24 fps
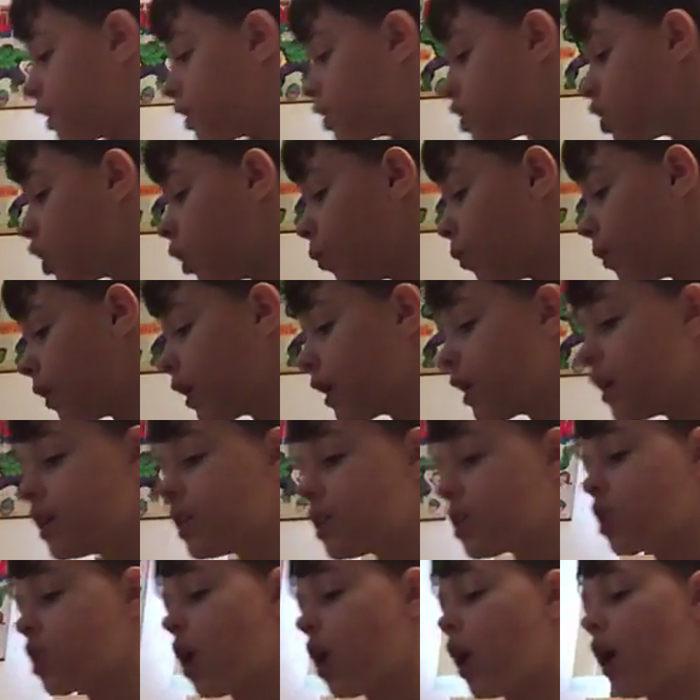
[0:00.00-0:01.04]
So we're gonna
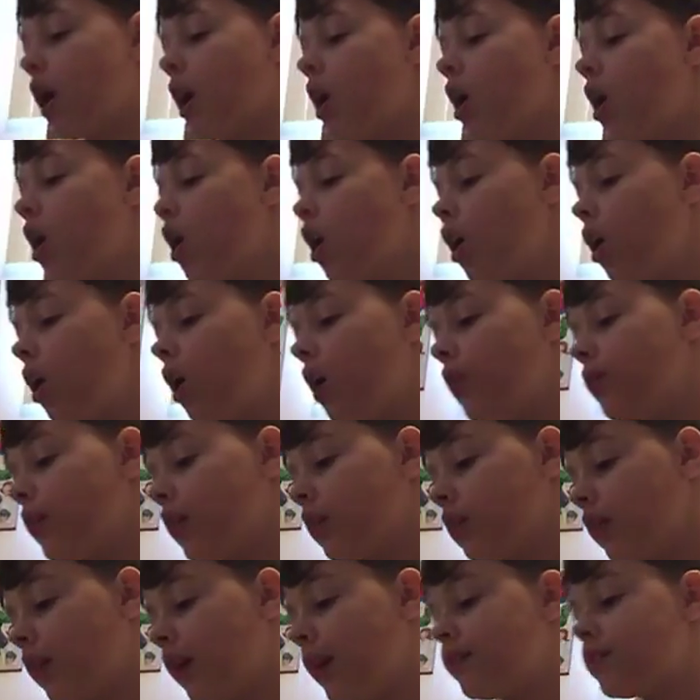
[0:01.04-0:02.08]
start on the
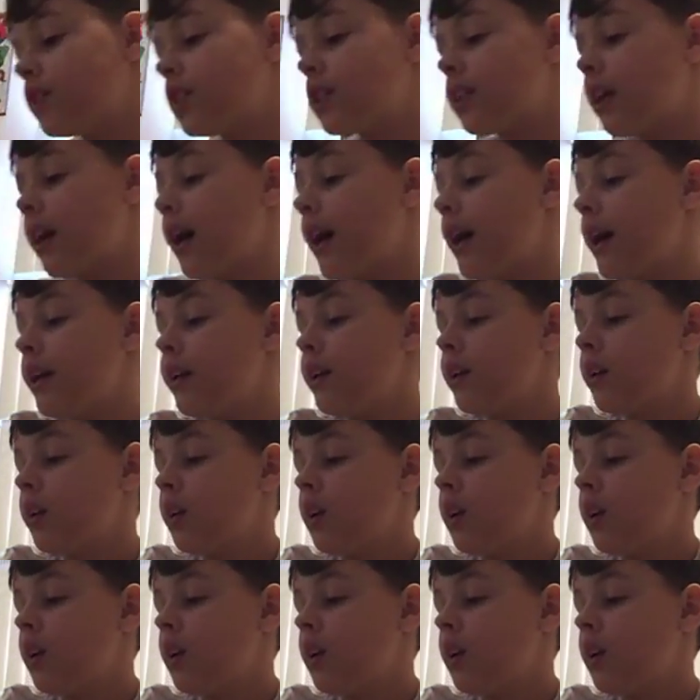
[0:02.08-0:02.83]
left side